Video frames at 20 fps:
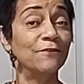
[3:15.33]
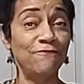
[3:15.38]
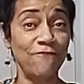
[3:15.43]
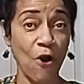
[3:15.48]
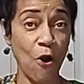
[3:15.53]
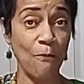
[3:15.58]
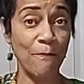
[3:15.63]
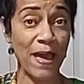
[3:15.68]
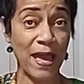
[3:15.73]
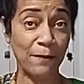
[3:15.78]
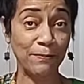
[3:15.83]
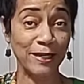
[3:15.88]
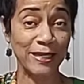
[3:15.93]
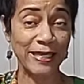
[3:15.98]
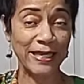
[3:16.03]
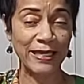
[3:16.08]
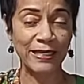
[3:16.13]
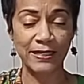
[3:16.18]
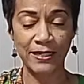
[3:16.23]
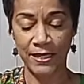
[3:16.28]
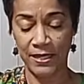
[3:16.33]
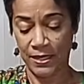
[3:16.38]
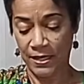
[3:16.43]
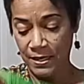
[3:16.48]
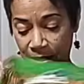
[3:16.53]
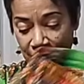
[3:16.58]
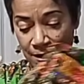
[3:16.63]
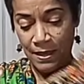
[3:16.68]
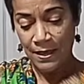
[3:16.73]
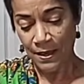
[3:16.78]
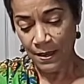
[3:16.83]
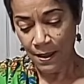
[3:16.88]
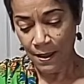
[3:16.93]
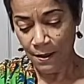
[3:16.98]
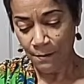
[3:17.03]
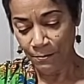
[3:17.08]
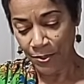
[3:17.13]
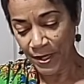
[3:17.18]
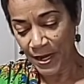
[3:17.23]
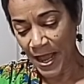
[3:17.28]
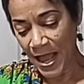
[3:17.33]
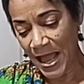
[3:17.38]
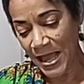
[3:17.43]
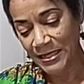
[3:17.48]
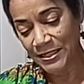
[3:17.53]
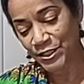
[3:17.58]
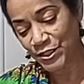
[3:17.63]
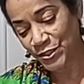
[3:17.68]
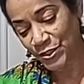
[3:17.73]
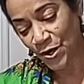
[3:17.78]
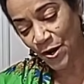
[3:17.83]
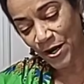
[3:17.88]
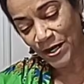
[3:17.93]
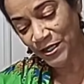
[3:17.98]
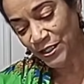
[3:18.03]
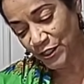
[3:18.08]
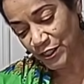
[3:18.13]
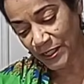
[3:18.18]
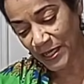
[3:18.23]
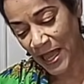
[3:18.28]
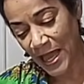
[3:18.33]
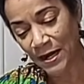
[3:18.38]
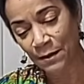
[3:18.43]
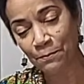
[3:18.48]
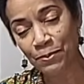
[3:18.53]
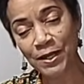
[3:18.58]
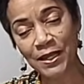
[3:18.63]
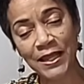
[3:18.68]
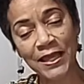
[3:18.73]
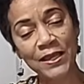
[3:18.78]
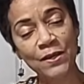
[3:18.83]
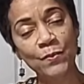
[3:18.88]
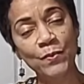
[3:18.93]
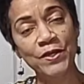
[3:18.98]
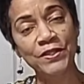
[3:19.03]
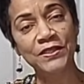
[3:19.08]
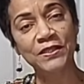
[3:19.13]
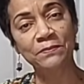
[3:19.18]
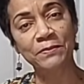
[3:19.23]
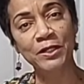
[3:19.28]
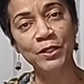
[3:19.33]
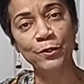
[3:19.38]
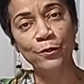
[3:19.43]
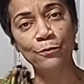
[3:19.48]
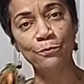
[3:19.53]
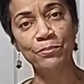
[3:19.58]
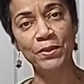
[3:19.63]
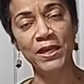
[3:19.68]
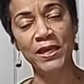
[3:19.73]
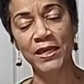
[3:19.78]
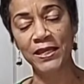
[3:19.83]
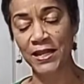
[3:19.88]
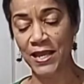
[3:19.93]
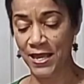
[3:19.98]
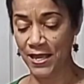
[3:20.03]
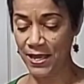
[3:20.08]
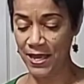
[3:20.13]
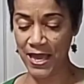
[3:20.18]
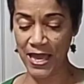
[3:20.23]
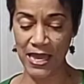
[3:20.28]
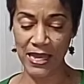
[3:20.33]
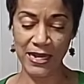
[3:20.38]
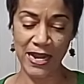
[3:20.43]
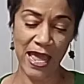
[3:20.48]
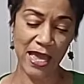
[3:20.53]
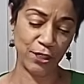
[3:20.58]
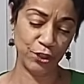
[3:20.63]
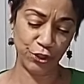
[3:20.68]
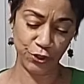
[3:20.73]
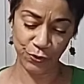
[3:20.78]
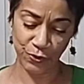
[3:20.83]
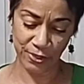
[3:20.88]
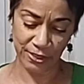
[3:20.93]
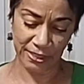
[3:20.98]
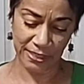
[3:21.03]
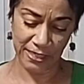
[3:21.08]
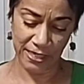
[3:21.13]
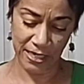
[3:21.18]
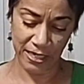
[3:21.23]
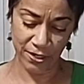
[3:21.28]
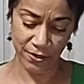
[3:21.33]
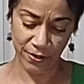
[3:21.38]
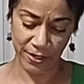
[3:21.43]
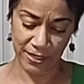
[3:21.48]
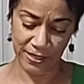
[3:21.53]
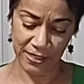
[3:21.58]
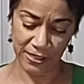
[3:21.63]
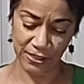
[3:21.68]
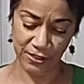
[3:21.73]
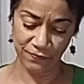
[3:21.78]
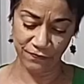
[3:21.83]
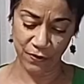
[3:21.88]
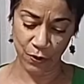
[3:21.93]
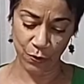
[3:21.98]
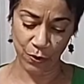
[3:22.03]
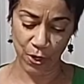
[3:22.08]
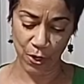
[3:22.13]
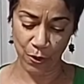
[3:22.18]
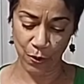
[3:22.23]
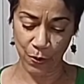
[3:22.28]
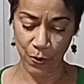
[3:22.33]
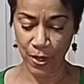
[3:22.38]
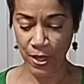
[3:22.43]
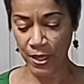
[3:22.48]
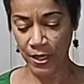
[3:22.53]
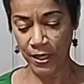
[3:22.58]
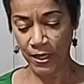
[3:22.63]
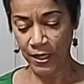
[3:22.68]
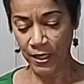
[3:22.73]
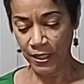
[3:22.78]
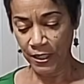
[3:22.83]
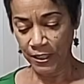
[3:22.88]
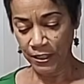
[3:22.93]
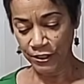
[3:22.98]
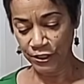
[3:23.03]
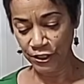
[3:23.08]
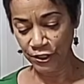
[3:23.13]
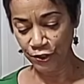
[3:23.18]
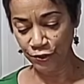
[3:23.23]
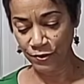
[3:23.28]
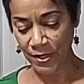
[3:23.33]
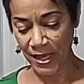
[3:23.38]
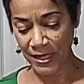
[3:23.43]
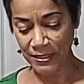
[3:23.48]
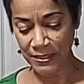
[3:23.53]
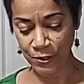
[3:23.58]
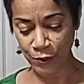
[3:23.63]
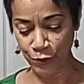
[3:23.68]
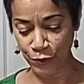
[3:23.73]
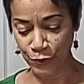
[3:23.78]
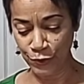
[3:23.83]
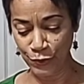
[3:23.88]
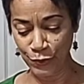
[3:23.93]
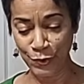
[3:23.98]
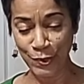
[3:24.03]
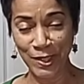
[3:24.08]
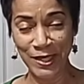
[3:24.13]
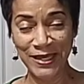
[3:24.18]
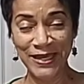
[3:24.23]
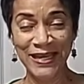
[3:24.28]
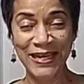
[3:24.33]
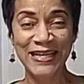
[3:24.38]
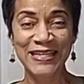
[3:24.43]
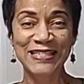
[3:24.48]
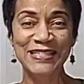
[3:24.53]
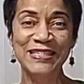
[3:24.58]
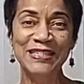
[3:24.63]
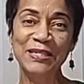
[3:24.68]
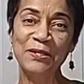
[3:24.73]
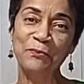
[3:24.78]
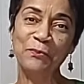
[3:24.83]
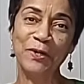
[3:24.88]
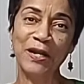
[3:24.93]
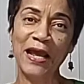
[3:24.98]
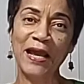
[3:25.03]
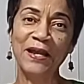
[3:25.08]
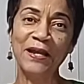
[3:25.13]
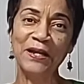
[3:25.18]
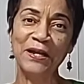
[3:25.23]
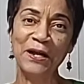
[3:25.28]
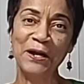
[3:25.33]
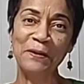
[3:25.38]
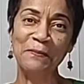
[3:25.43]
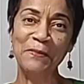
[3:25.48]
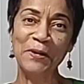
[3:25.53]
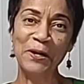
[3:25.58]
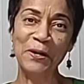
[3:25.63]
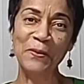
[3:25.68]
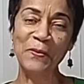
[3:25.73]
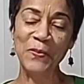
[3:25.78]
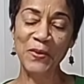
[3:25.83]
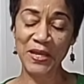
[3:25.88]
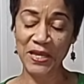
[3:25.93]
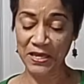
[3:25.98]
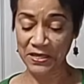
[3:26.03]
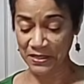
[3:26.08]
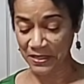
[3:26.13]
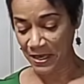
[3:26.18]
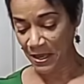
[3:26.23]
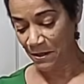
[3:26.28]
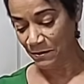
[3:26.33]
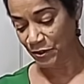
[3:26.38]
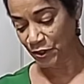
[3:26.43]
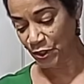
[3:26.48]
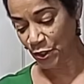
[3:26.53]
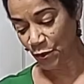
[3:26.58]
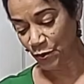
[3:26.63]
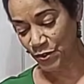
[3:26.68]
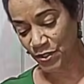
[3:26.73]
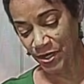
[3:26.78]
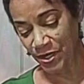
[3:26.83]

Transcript: the fallback plan. But I started to kind of play with them a little bit. And as you see here in this photo, just trying to see what I could come up with. So